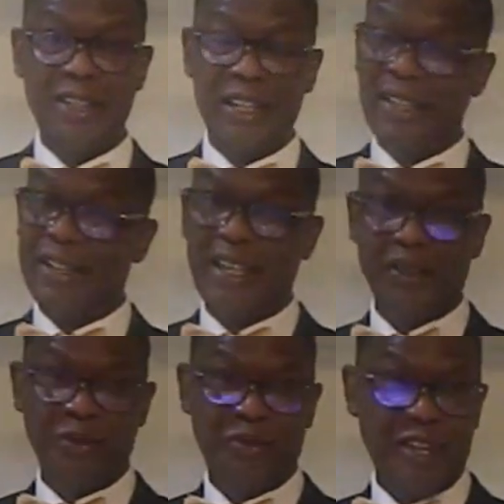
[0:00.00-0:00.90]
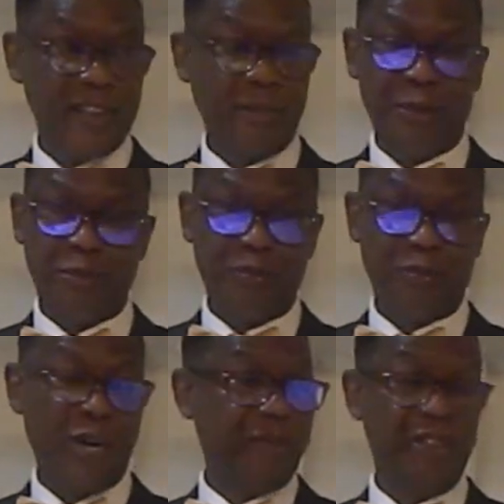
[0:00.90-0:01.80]
99 actual facts by
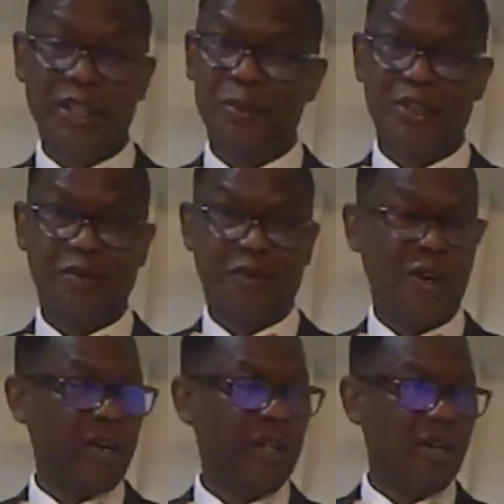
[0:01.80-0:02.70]
Prophet W.D. Fard.